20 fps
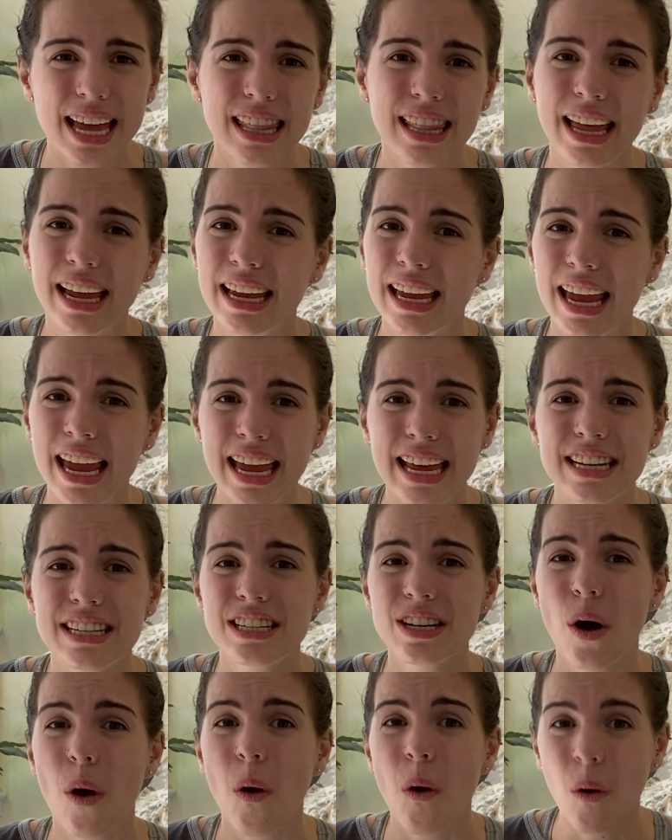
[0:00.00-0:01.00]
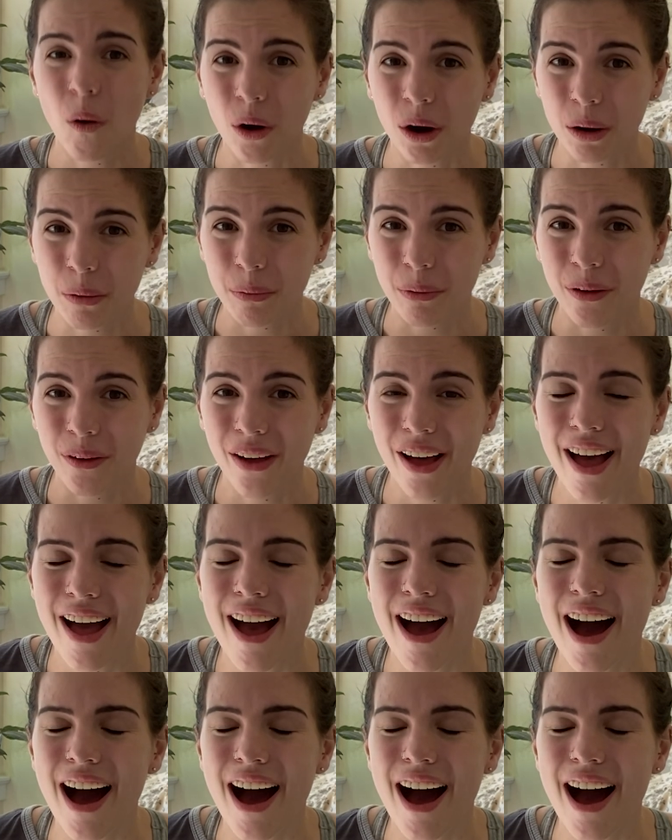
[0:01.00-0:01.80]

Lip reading: Like it's horrible.